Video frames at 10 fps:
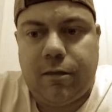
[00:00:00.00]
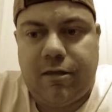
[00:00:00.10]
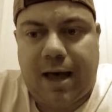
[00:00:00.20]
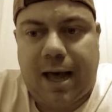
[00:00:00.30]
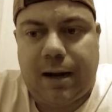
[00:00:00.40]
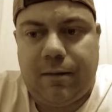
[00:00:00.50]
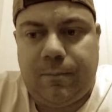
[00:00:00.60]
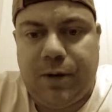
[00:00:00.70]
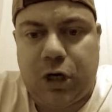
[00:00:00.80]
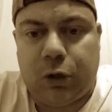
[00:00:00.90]
that the
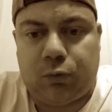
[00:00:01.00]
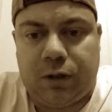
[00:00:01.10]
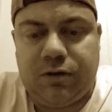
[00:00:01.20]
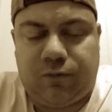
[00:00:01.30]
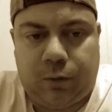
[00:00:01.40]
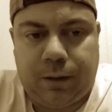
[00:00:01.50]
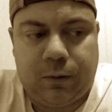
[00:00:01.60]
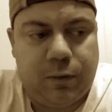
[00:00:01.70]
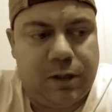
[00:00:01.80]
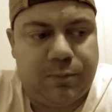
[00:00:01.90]
pitching runs
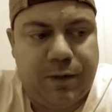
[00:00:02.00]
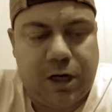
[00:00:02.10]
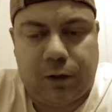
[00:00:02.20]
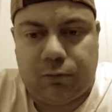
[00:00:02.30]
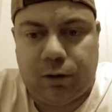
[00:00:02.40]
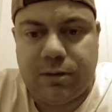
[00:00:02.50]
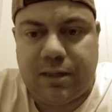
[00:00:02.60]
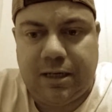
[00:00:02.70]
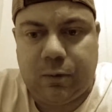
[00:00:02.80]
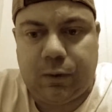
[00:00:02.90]
formula, which is pitching runs
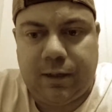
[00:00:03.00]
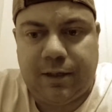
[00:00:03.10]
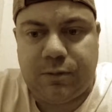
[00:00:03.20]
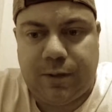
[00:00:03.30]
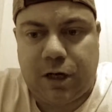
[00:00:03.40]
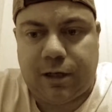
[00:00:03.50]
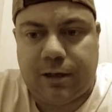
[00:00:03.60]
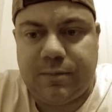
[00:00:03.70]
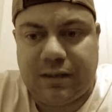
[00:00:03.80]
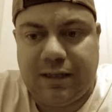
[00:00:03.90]
equal innings pitched
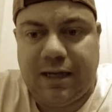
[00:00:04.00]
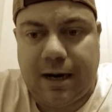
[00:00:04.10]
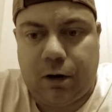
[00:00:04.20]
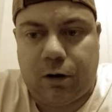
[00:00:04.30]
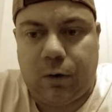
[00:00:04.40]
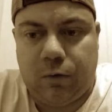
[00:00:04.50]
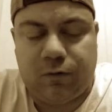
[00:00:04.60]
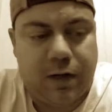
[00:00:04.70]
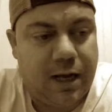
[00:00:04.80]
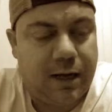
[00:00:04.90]
times league era
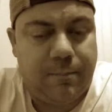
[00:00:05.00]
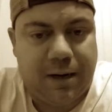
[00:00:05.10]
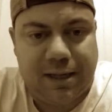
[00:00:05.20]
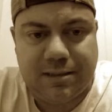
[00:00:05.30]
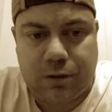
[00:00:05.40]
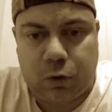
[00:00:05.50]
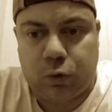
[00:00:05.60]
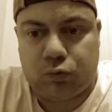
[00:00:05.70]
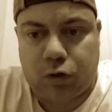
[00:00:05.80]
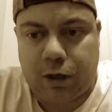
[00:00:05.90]
over 9 minus
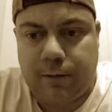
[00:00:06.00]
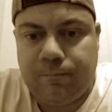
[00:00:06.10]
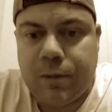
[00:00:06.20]
earned run.